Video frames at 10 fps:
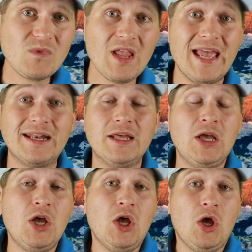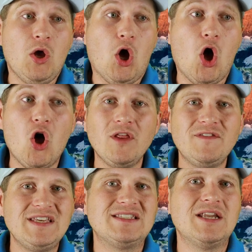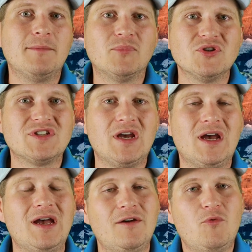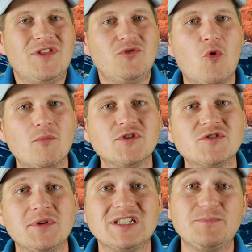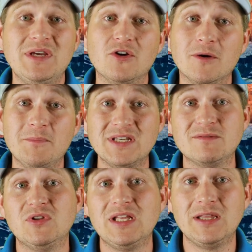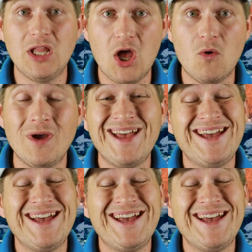And all of these numbers with a normal swing speed are abysmally low.